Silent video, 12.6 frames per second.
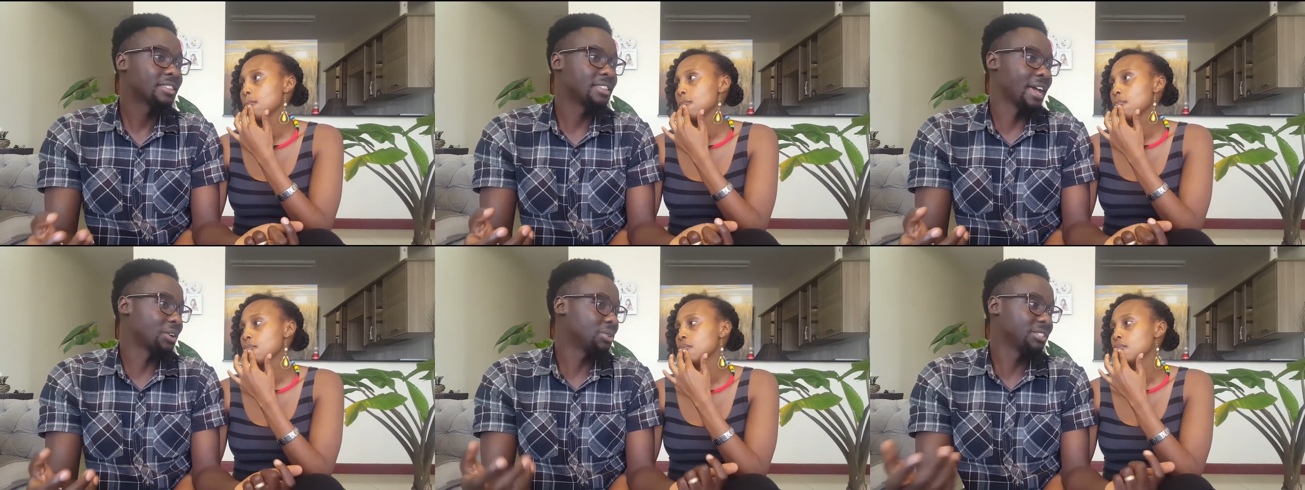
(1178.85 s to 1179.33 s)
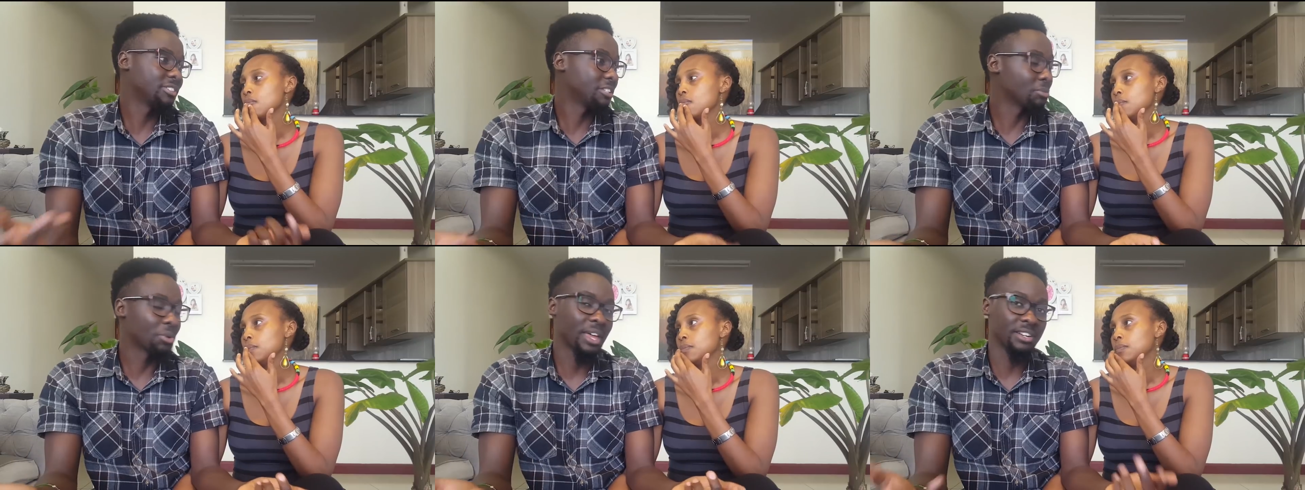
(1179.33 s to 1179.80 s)
Speaker 1: they are not
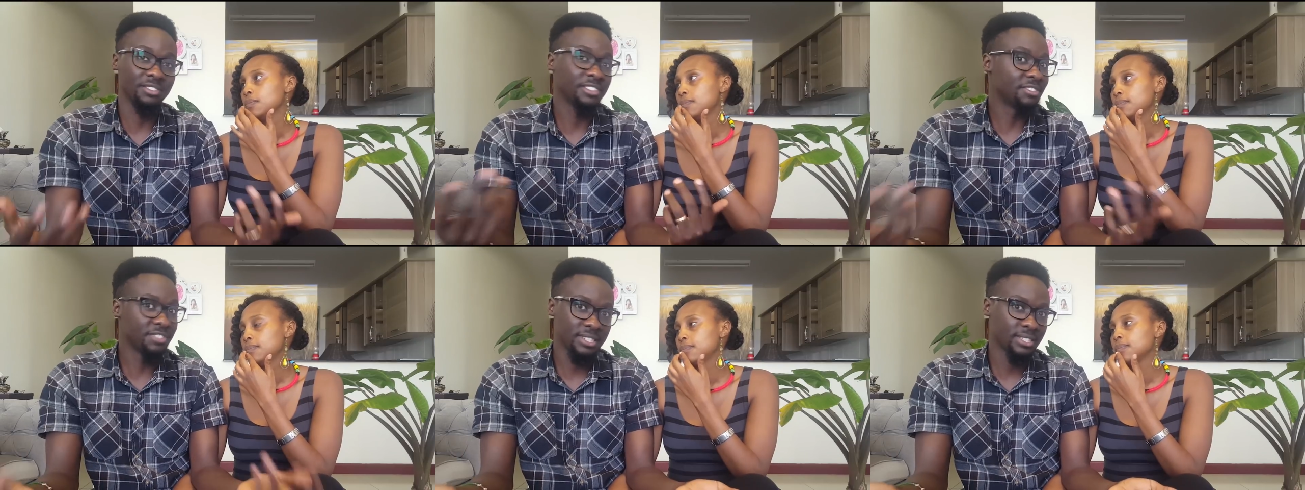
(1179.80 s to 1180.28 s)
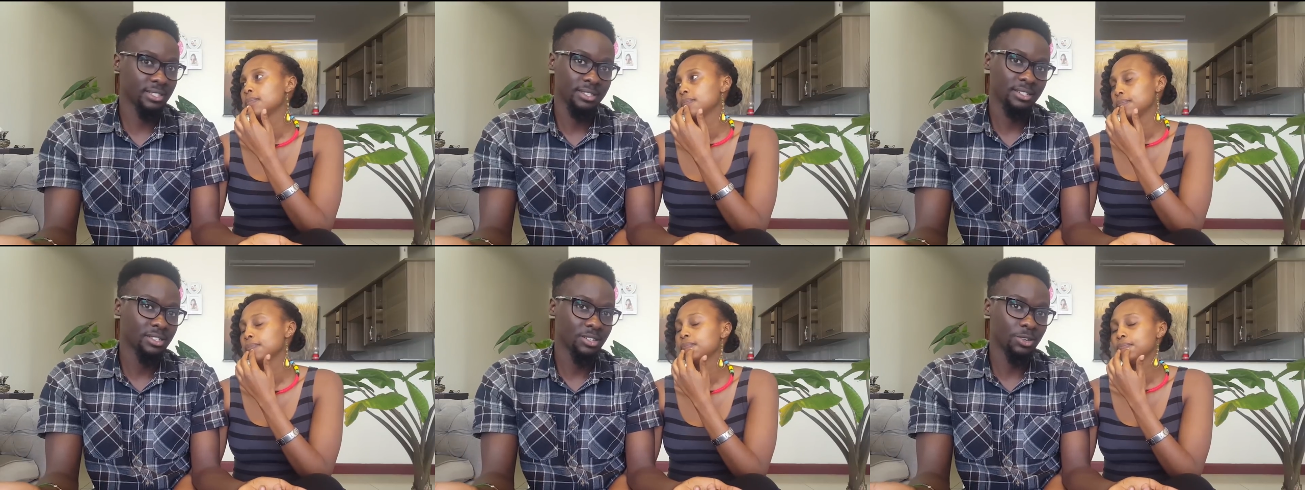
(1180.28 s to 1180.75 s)
even more than 50
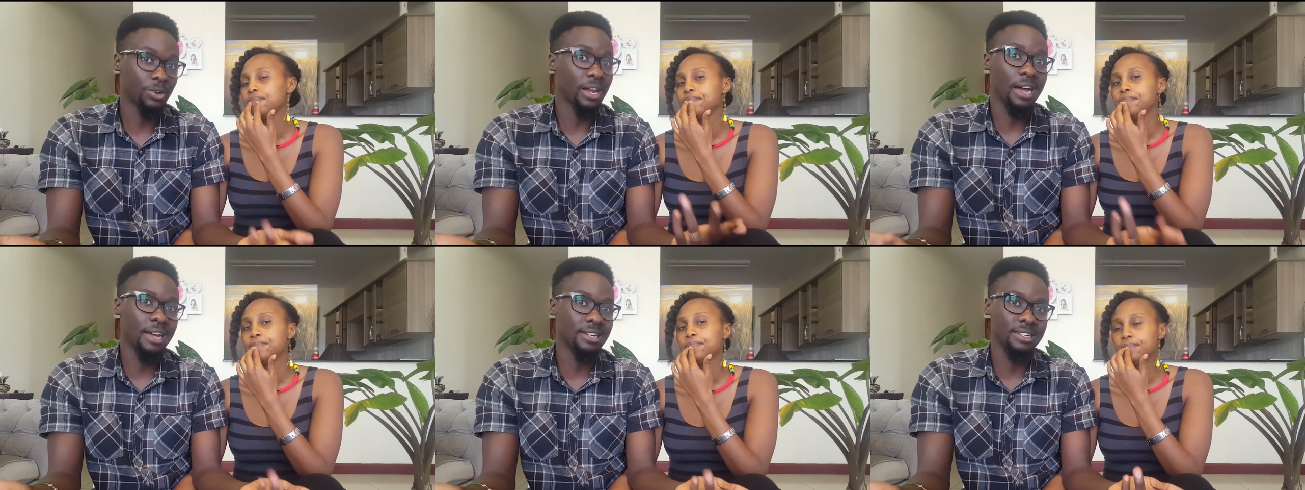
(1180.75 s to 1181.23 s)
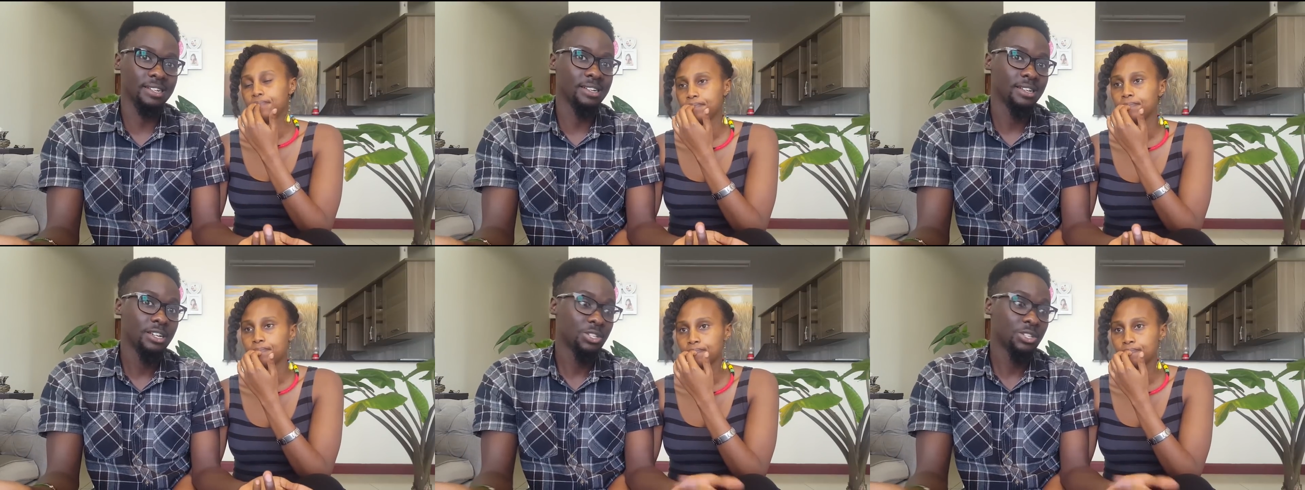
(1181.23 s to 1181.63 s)
or 100.